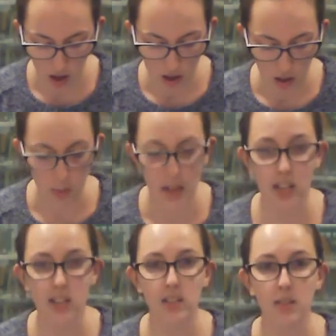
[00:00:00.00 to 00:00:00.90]
The
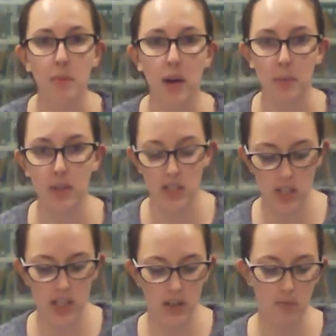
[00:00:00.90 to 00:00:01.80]
weakness of Belbin's
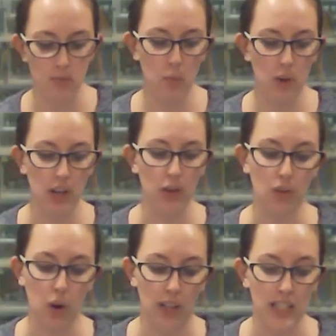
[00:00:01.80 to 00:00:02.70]
team worker
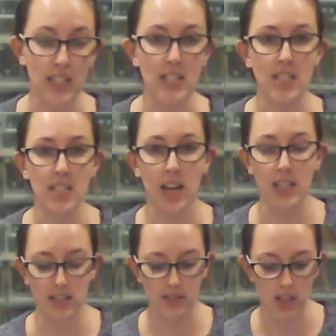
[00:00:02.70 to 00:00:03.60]
role is
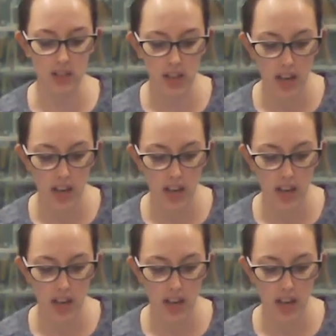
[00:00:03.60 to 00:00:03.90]
indecisiveness.